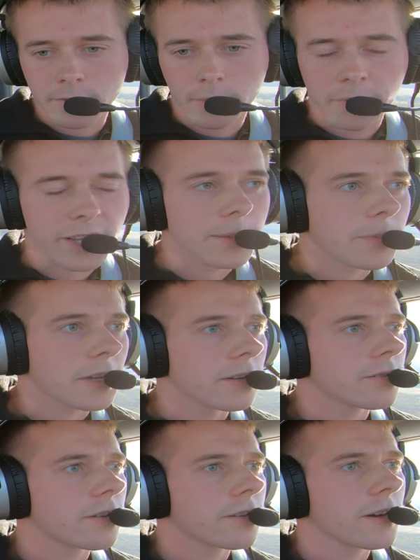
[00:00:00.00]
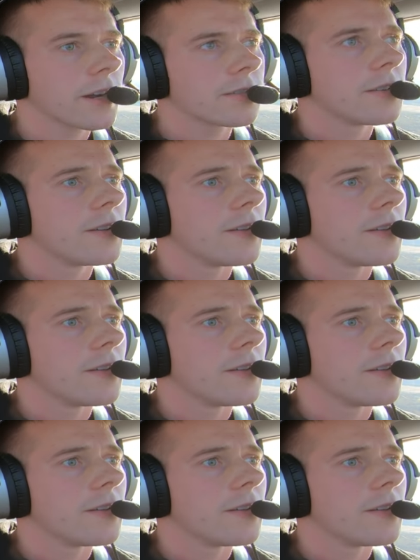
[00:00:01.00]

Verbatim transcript: You want me to keep the code to the ground?